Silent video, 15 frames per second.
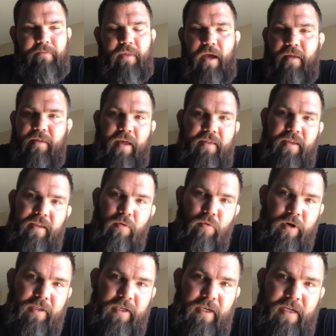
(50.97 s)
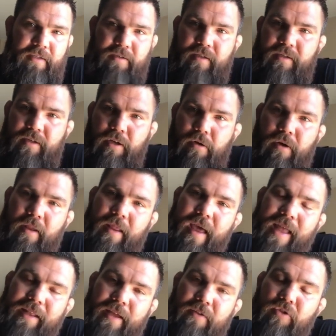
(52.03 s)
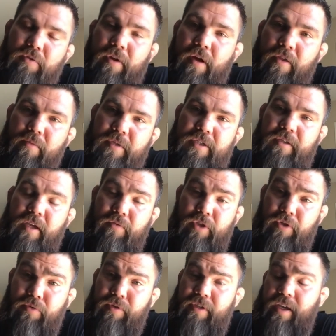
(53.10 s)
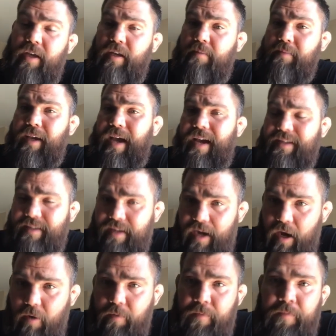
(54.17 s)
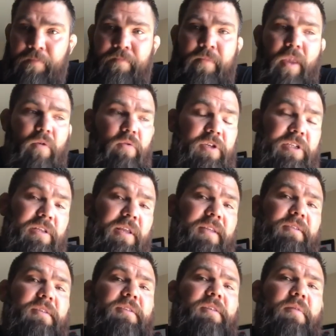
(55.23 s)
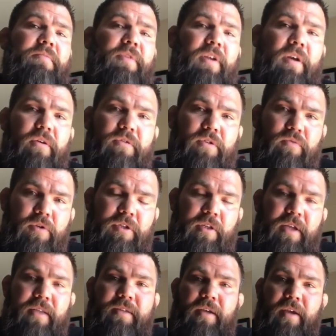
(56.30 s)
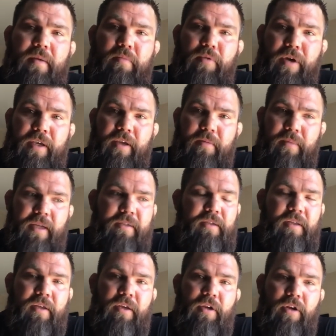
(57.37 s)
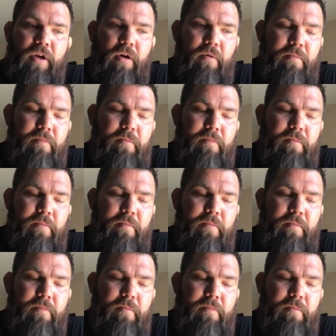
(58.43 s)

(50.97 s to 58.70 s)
I think it worked against us, and that led to another mistake, which was him gassing out, which led to something else, which led to him breaking mentally.